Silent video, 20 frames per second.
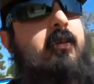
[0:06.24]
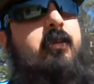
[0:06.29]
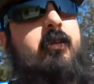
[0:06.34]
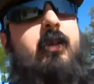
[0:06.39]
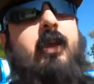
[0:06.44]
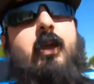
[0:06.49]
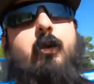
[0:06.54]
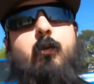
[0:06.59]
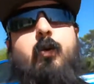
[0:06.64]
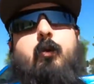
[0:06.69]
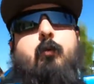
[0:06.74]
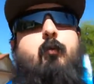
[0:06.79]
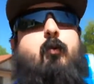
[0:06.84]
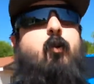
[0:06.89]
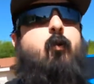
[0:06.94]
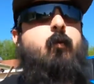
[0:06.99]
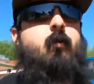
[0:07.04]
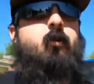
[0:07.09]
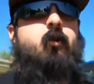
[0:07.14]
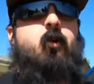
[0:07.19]
Today we are
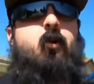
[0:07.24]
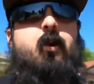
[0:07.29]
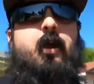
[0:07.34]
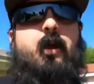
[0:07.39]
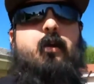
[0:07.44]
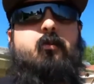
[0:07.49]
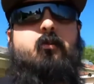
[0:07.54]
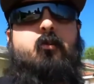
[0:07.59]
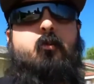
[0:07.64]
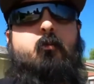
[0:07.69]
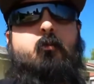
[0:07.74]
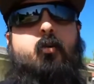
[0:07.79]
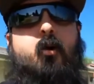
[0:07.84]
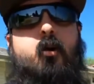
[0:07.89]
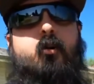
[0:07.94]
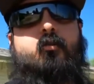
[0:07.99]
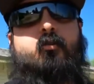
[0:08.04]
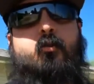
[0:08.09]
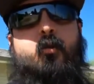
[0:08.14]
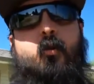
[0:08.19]
going to go down to
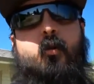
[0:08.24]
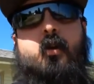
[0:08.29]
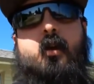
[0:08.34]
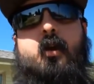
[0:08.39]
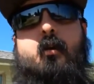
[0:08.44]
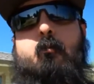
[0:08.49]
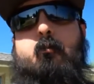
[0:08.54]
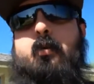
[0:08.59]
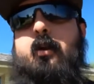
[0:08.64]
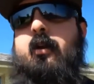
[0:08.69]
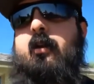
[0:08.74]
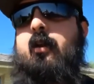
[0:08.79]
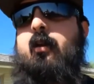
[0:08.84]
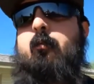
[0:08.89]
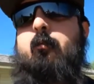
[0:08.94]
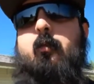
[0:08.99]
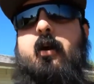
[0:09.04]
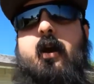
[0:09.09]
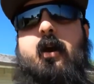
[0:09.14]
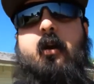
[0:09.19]
PartsCore and pick
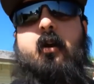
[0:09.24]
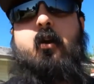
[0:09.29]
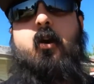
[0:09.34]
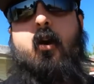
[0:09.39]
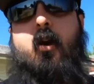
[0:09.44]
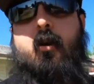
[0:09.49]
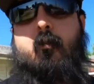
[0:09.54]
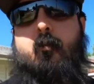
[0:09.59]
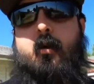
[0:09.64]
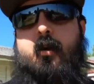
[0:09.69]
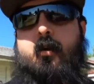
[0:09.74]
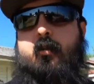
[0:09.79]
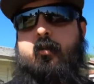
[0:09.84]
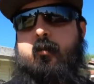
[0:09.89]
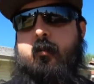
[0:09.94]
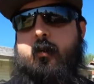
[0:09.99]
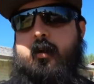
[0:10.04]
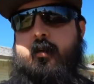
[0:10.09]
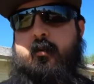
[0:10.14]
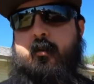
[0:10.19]
up my car, my
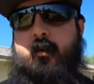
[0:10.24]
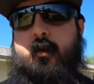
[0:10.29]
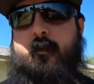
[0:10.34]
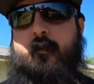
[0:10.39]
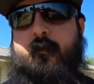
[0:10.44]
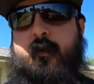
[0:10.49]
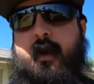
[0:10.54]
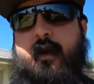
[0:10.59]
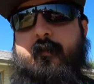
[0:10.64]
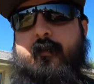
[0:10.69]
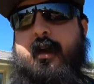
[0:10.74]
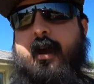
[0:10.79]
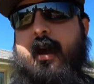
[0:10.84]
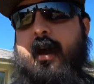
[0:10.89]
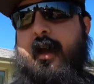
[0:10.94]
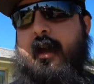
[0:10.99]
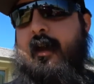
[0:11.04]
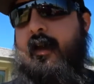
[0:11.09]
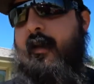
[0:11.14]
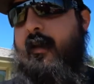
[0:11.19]

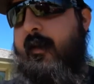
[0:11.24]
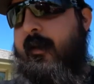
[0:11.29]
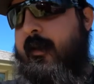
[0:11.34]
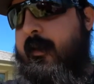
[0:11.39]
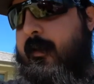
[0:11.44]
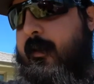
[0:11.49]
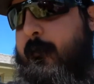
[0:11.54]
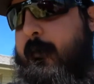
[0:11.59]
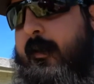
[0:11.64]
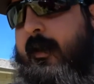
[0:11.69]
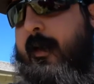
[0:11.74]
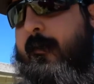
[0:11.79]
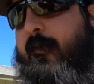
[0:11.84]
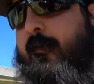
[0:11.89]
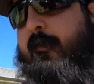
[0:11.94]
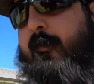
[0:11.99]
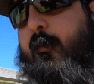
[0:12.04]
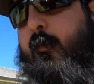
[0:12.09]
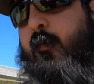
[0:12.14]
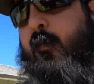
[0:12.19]
335i. It's been
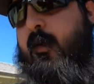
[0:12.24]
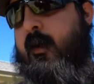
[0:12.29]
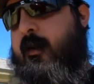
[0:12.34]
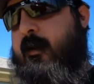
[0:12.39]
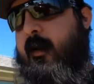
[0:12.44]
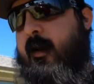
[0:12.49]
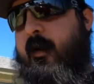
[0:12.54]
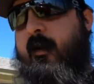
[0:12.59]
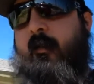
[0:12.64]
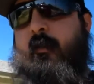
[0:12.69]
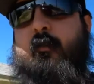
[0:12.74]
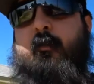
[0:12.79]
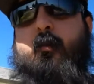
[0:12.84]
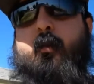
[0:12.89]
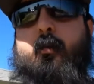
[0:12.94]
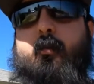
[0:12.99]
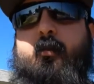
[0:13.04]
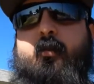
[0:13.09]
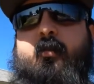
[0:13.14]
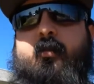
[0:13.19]
having some work done, so
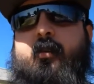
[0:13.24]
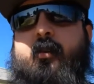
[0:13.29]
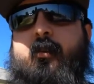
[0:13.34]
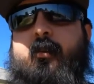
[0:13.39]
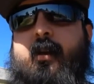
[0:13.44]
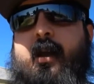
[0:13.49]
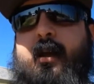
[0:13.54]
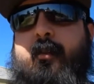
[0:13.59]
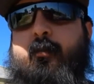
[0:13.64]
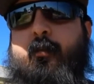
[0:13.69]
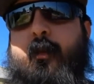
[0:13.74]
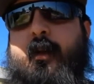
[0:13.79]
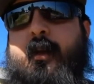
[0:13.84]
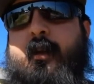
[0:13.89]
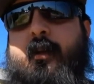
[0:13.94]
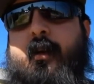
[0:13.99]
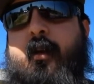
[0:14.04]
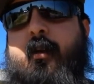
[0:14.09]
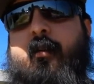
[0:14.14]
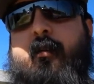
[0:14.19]
we will see you guys when
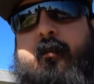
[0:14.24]
we get there.